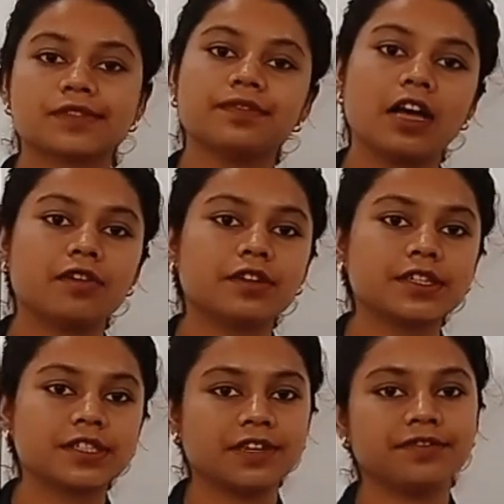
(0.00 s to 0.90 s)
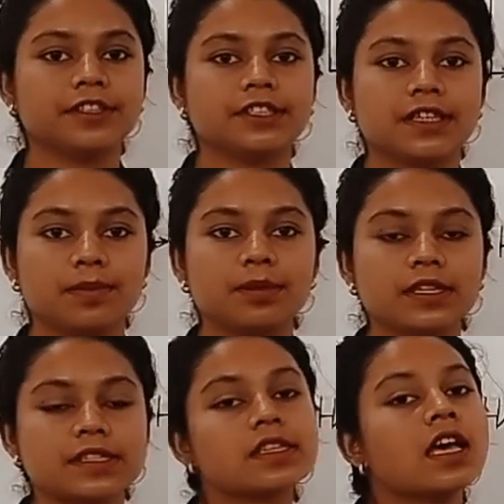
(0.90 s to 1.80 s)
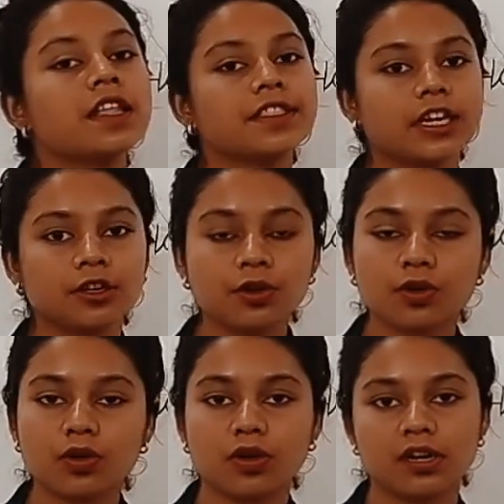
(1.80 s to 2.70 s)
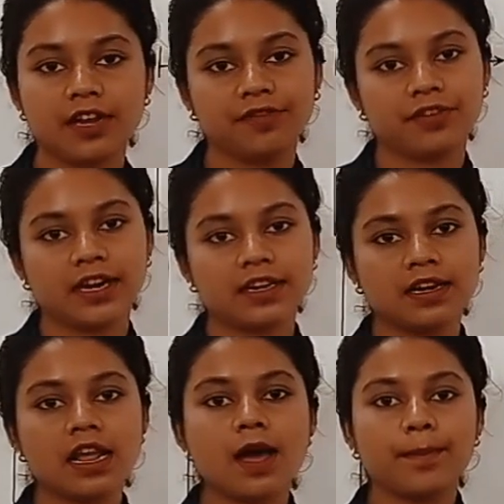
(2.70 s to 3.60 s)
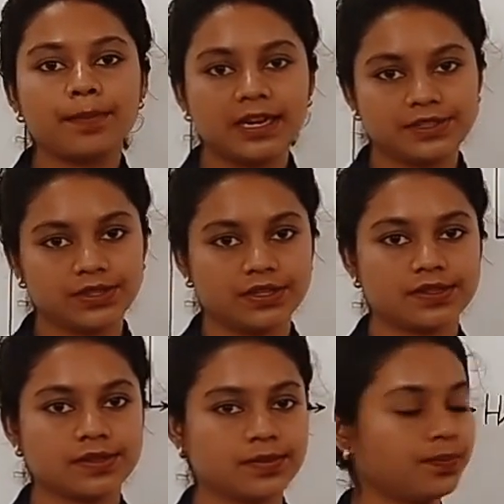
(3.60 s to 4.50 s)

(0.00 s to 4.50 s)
flowers and vegetables that grow on different places.